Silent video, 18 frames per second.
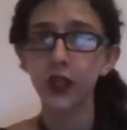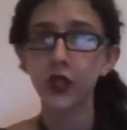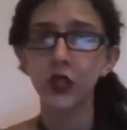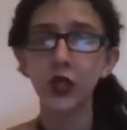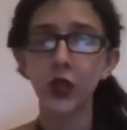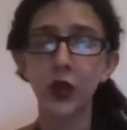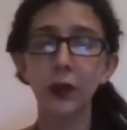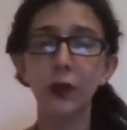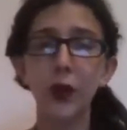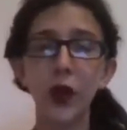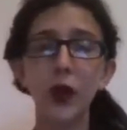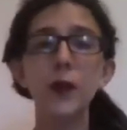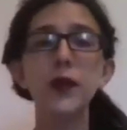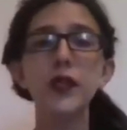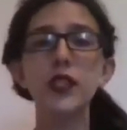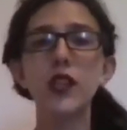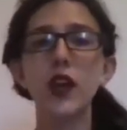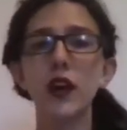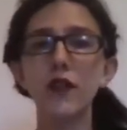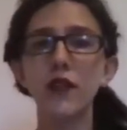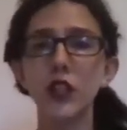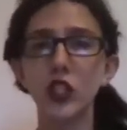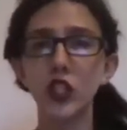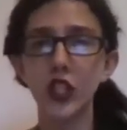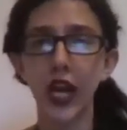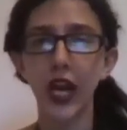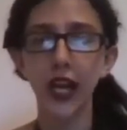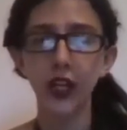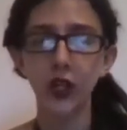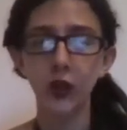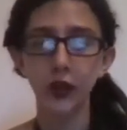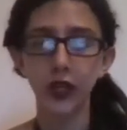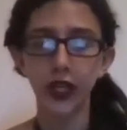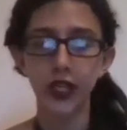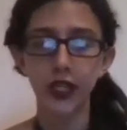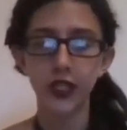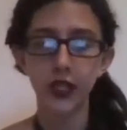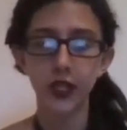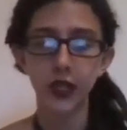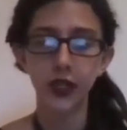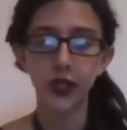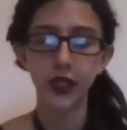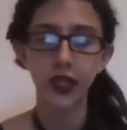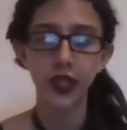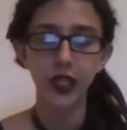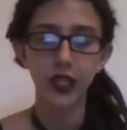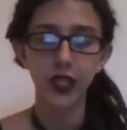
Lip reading: So the purpose of the jack-o'-lantern,